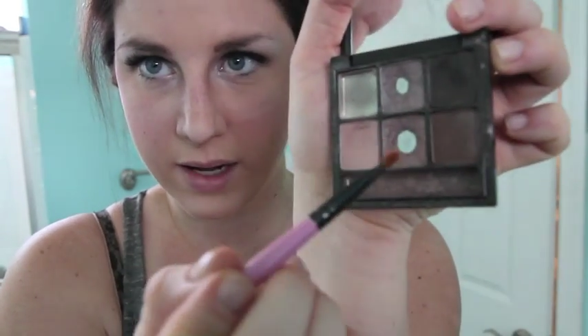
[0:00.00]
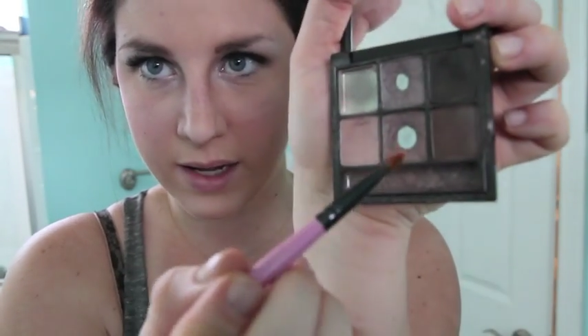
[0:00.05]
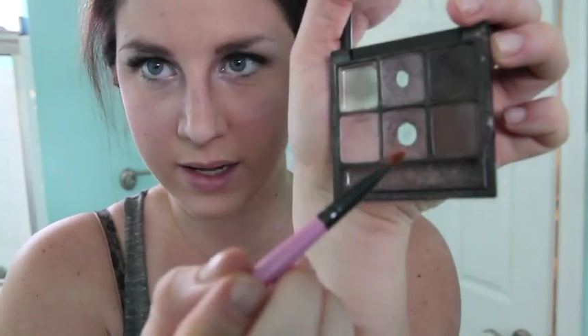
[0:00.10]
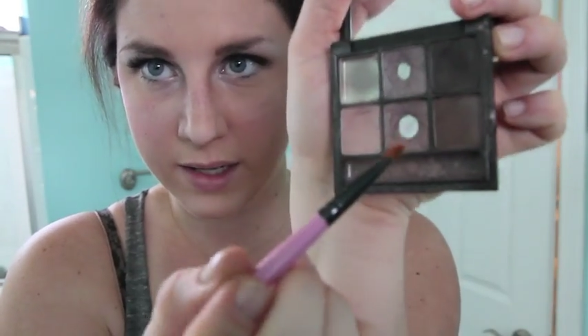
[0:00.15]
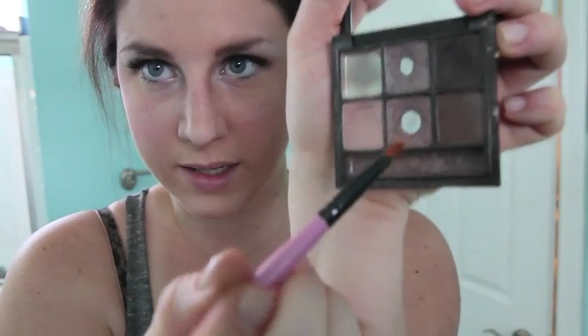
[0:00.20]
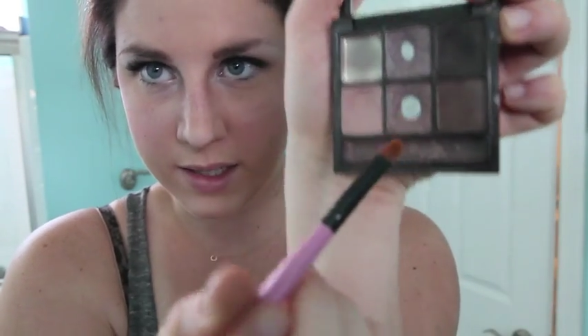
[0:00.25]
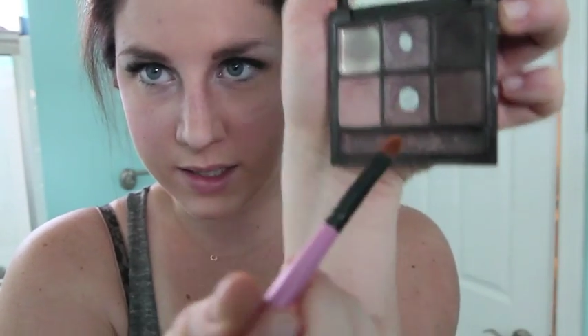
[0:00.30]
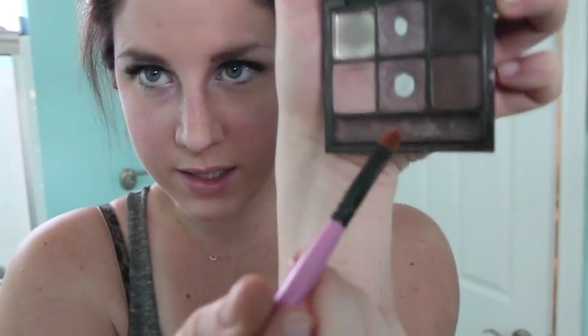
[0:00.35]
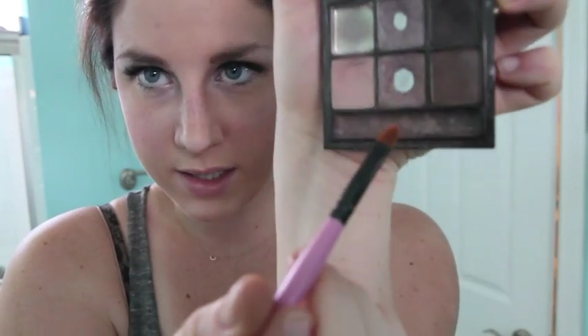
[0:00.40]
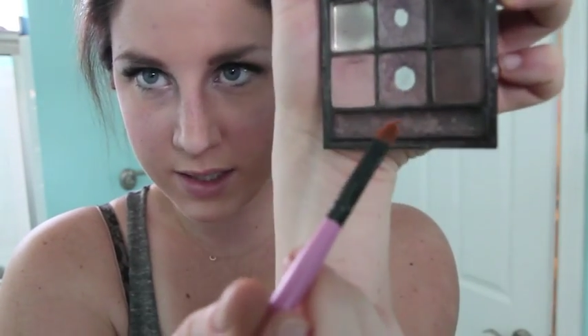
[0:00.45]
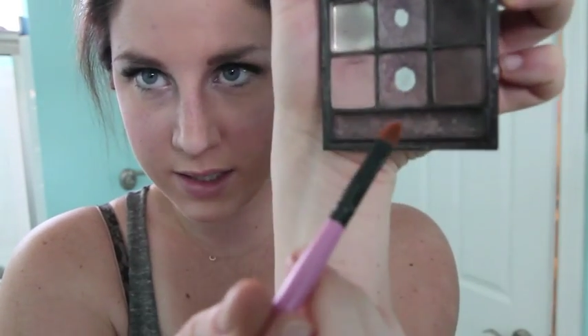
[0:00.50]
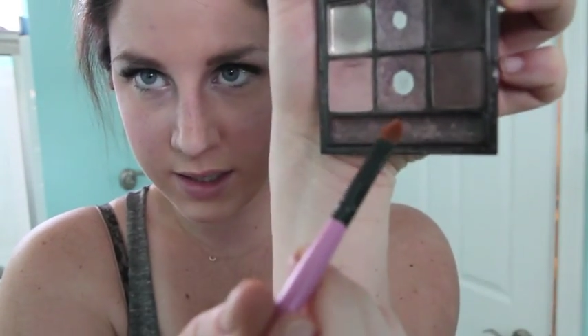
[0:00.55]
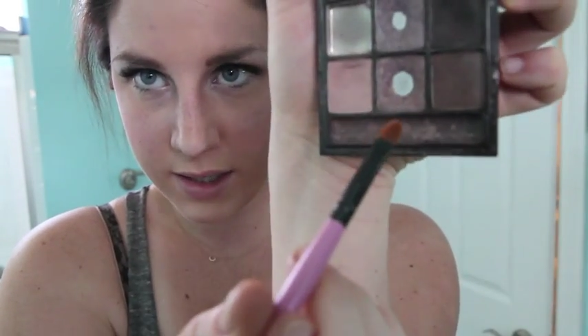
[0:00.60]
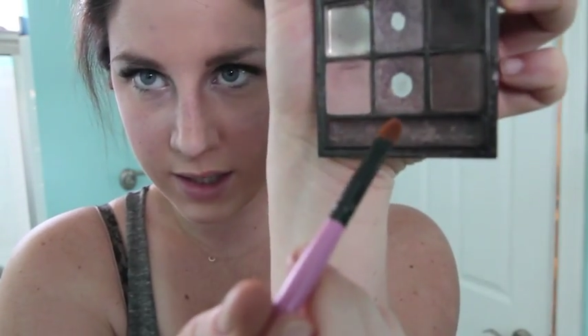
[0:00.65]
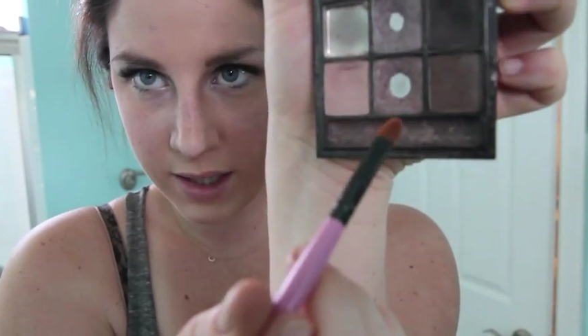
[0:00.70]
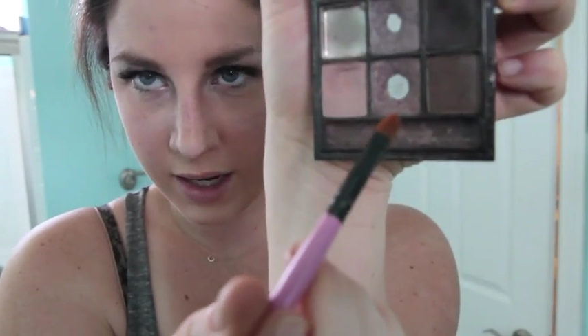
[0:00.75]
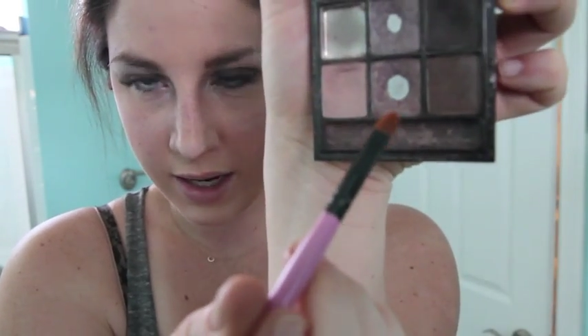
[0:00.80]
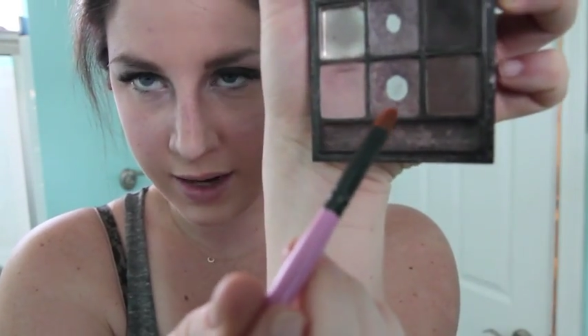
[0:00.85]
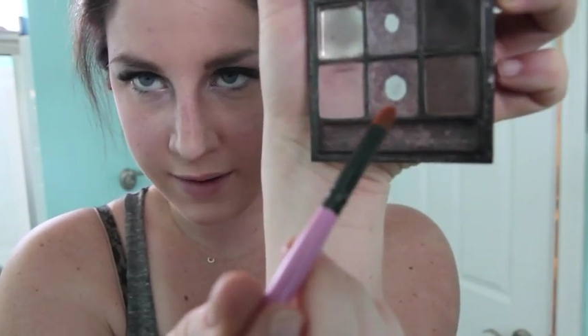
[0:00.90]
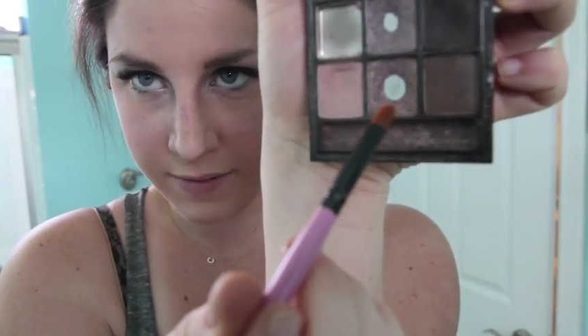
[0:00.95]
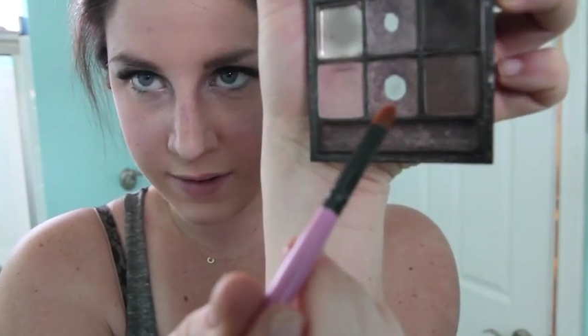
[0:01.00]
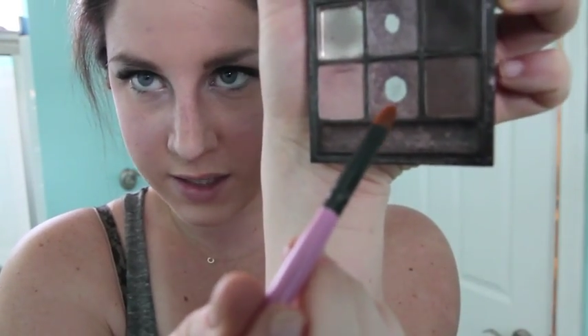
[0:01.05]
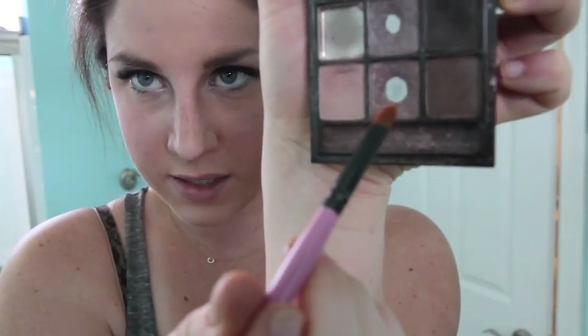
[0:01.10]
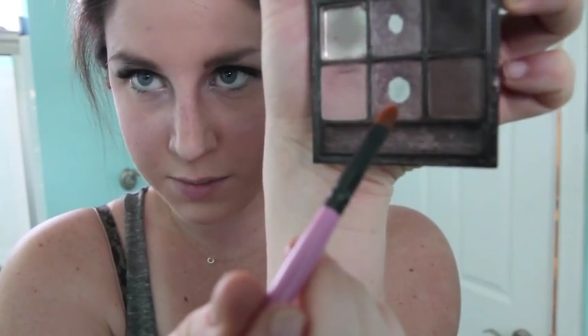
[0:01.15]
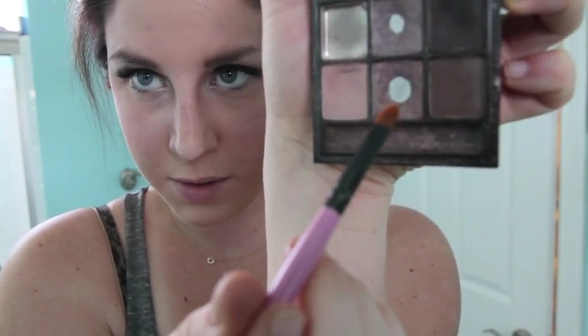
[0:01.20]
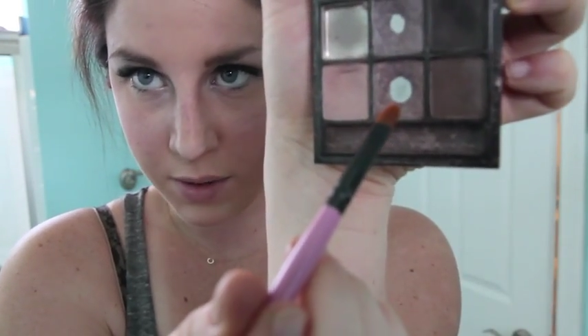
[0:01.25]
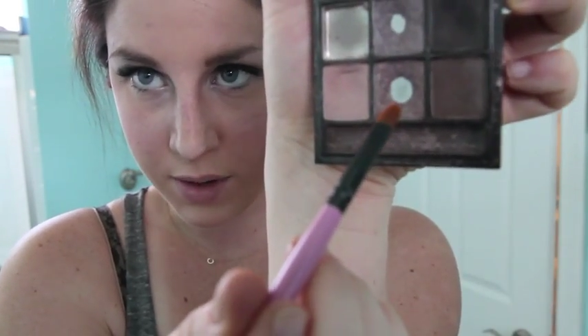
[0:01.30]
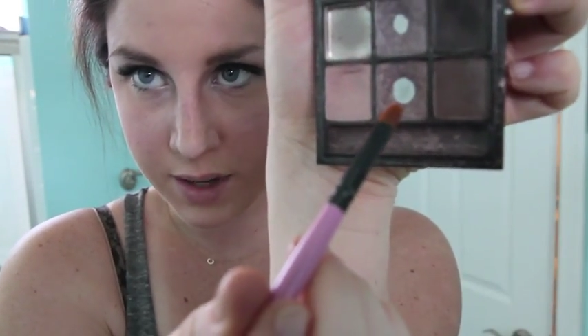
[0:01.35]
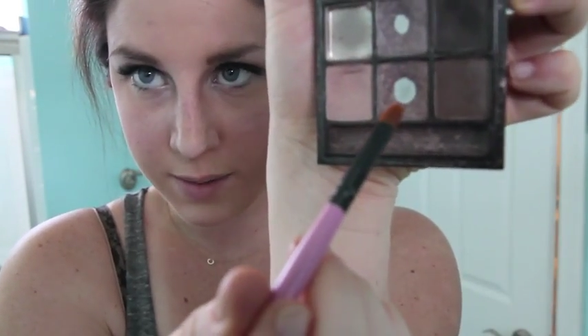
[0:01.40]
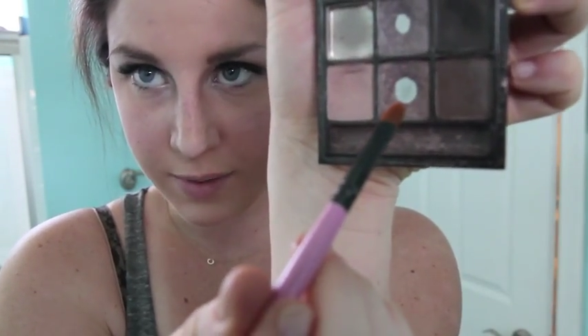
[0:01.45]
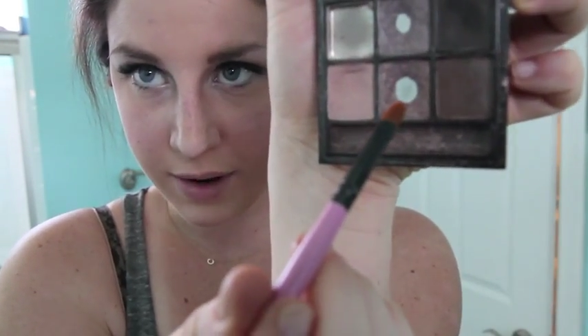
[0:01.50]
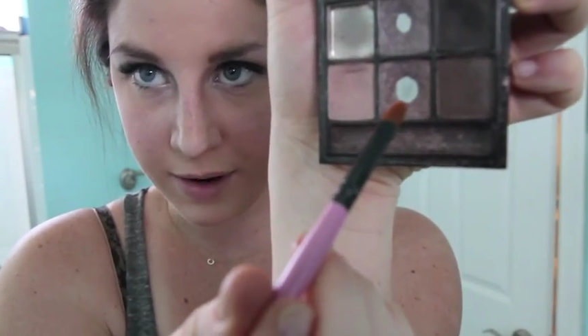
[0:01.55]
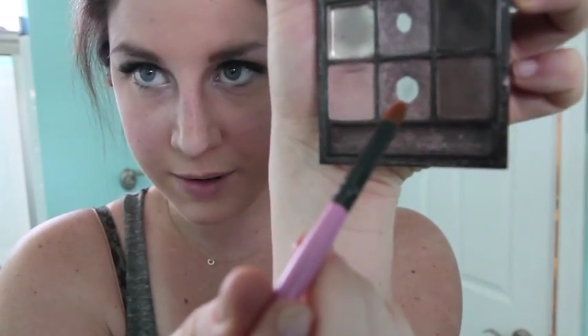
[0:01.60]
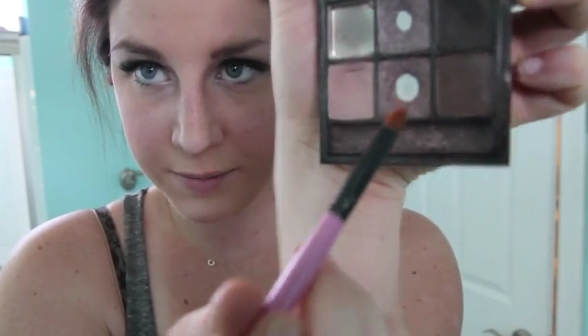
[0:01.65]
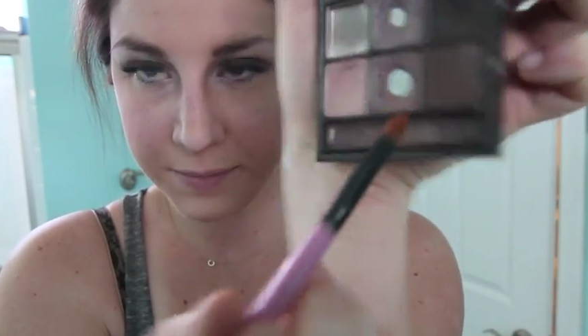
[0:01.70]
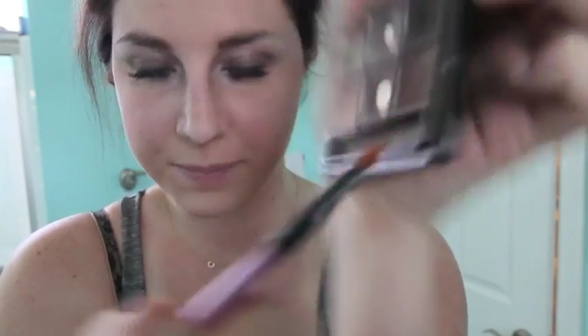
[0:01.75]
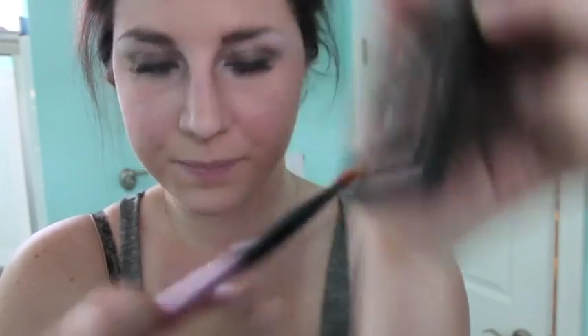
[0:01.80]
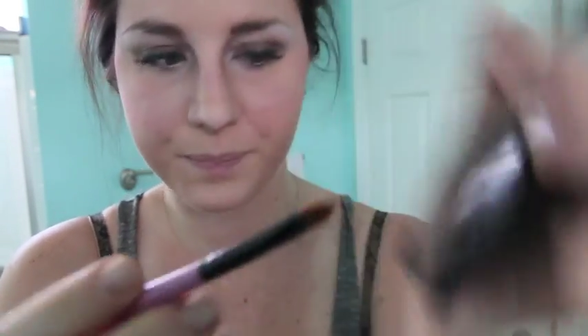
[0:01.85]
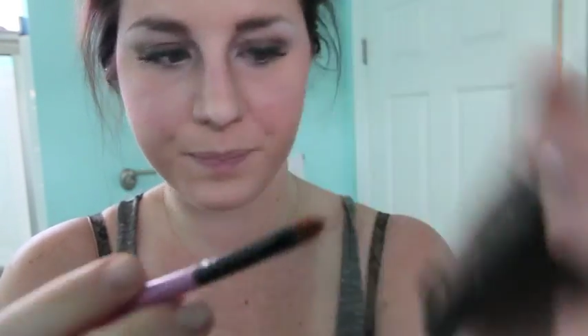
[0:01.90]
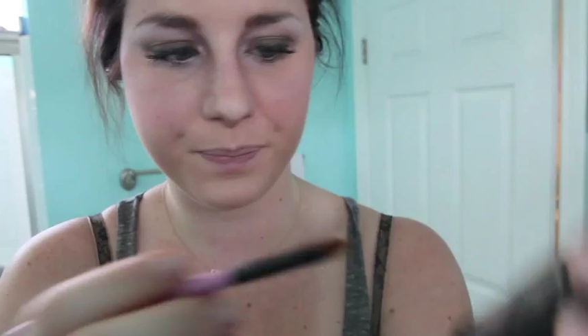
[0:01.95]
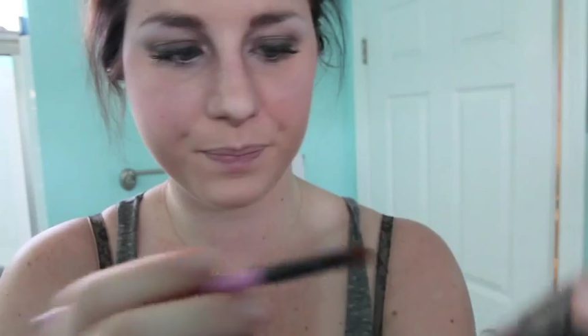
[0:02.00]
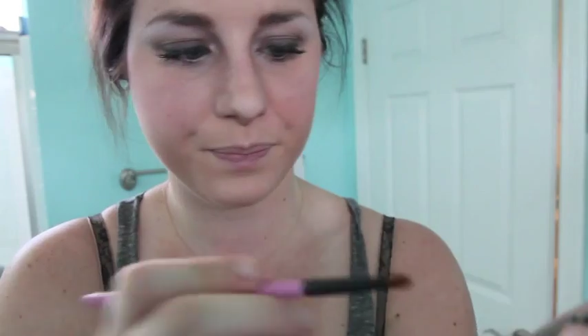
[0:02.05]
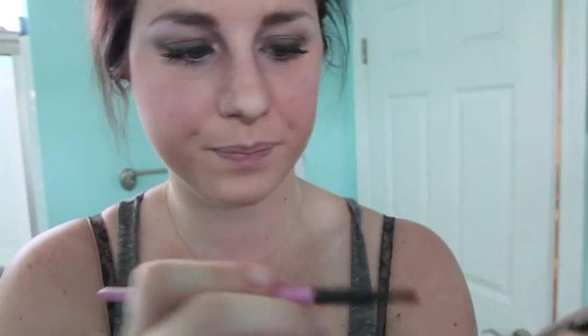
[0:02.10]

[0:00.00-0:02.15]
and kind of the smoky brown